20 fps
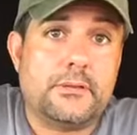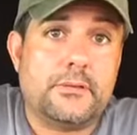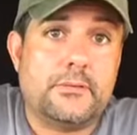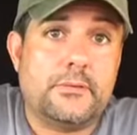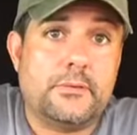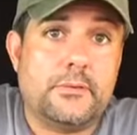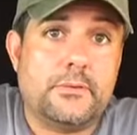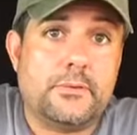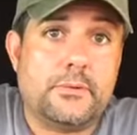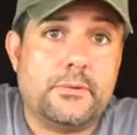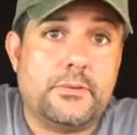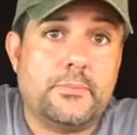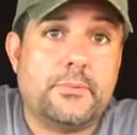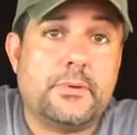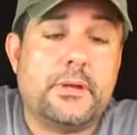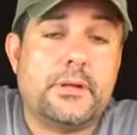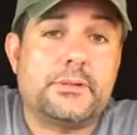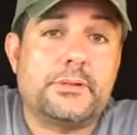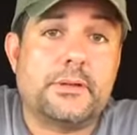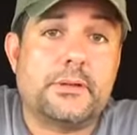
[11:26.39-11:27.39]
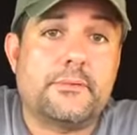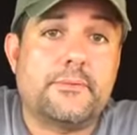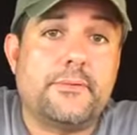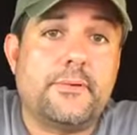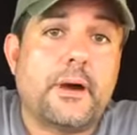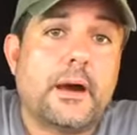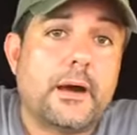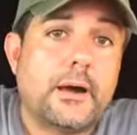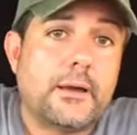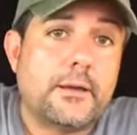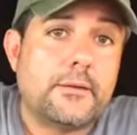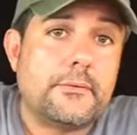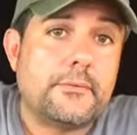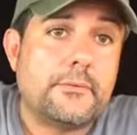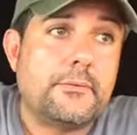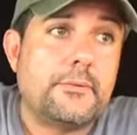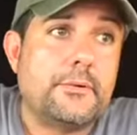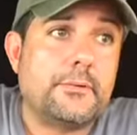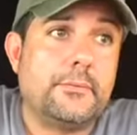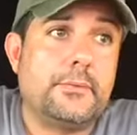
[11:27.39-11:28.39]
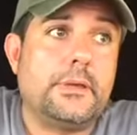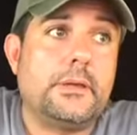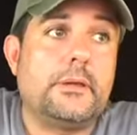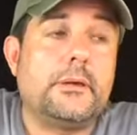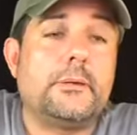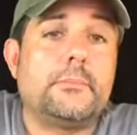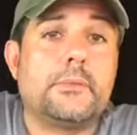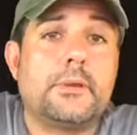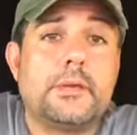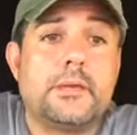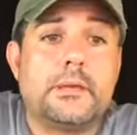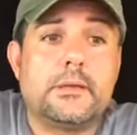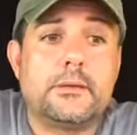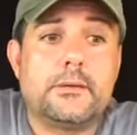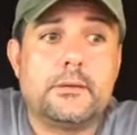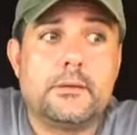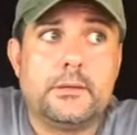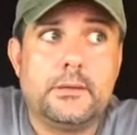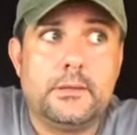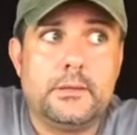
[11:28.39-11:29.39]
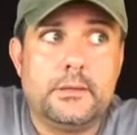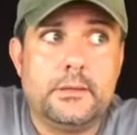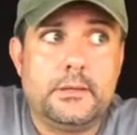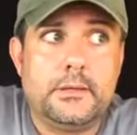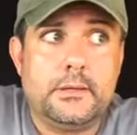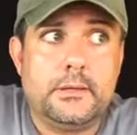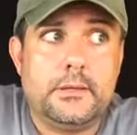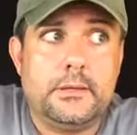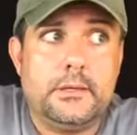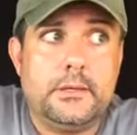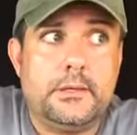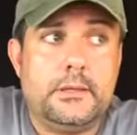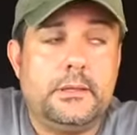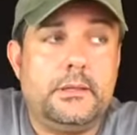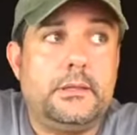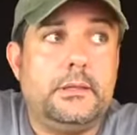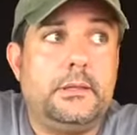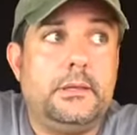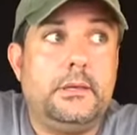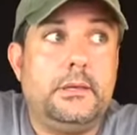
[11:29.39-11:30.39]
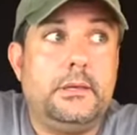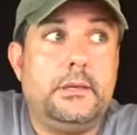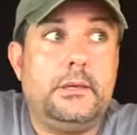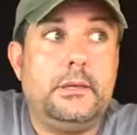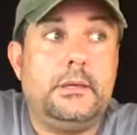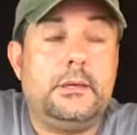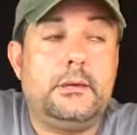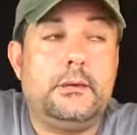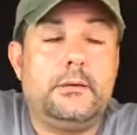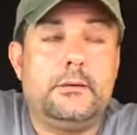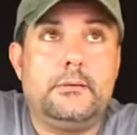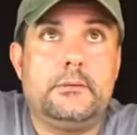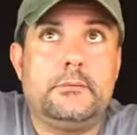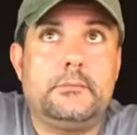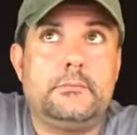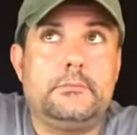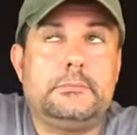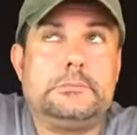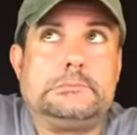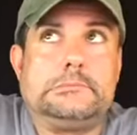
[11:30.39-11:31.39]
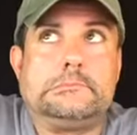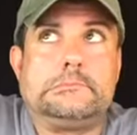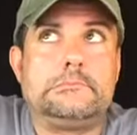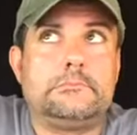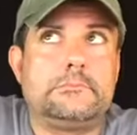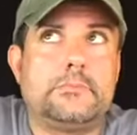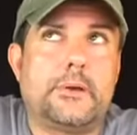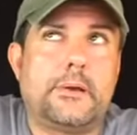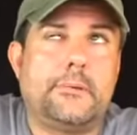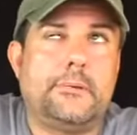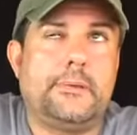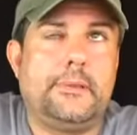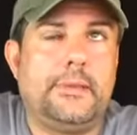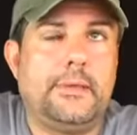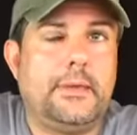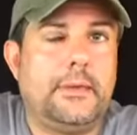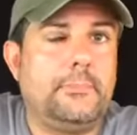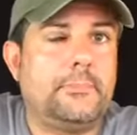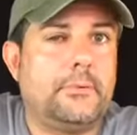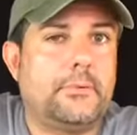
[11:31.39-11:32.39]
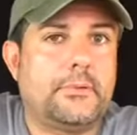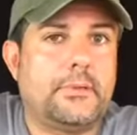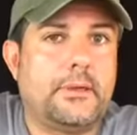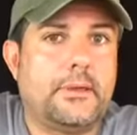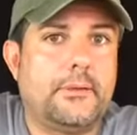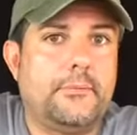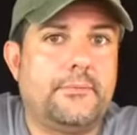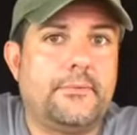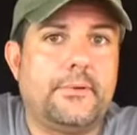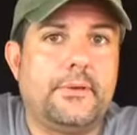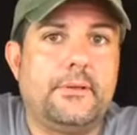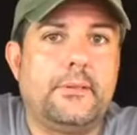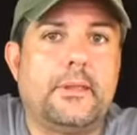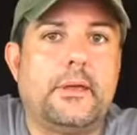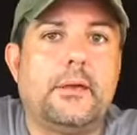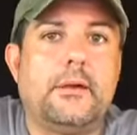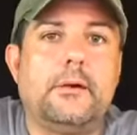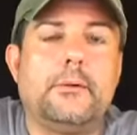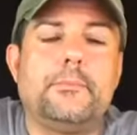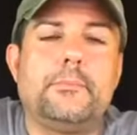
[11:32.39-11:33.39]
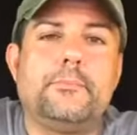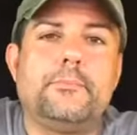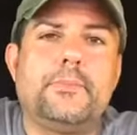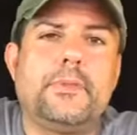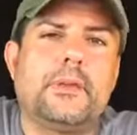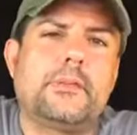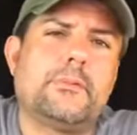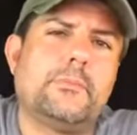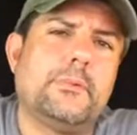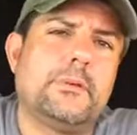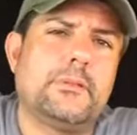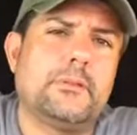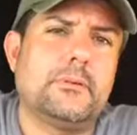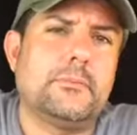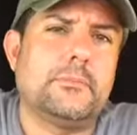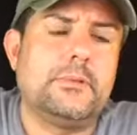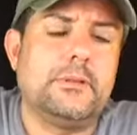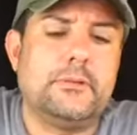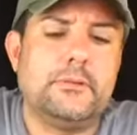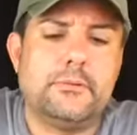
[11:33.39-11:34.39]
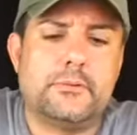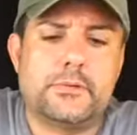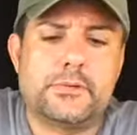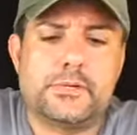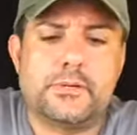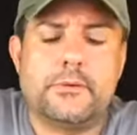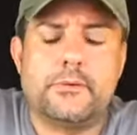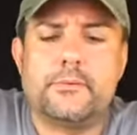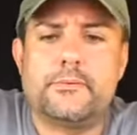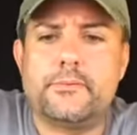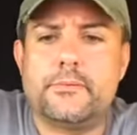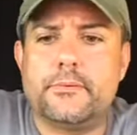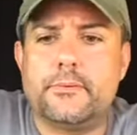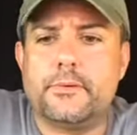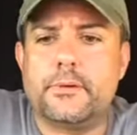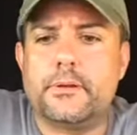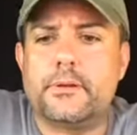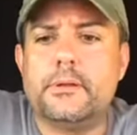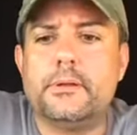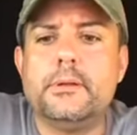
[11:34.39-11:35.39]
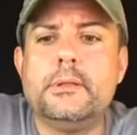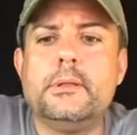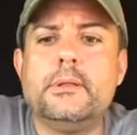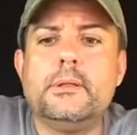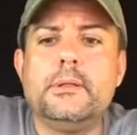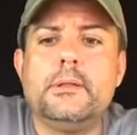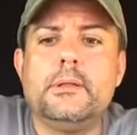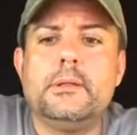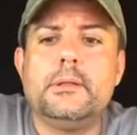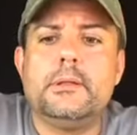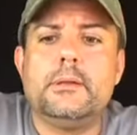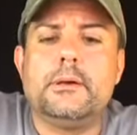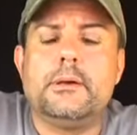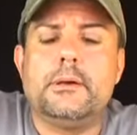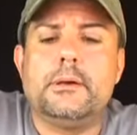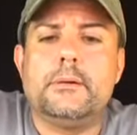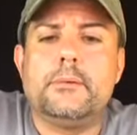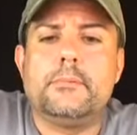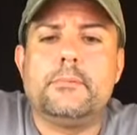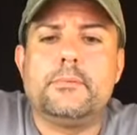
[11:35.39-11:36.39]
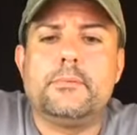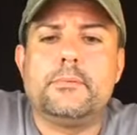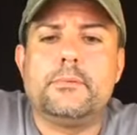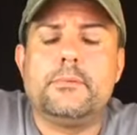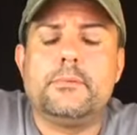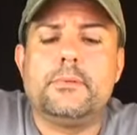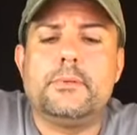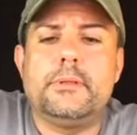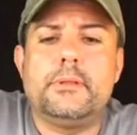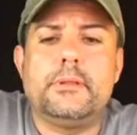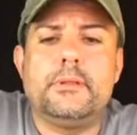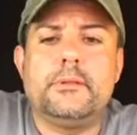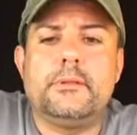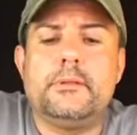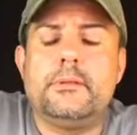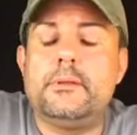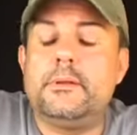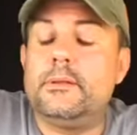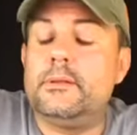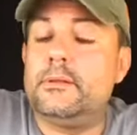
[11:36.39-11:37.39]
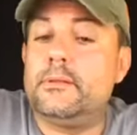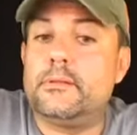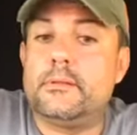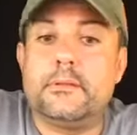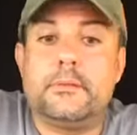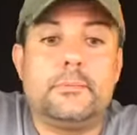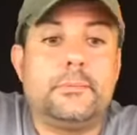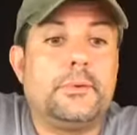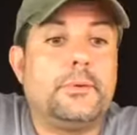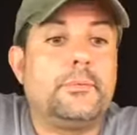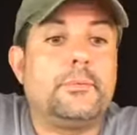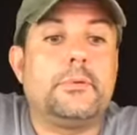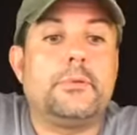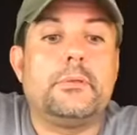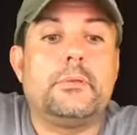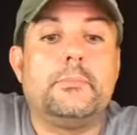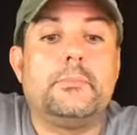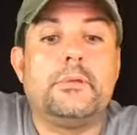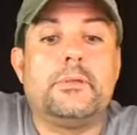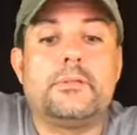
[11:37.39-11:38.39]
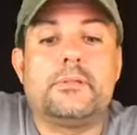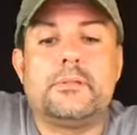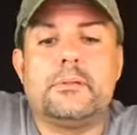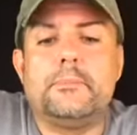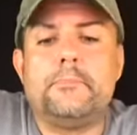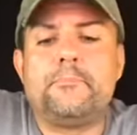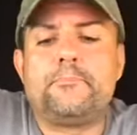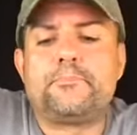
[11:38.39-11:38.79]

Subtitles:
So the 12th project 5 will be coming in probably the April time frame now. Next month I'll be doing a show in Florida, and it's going to be really busy.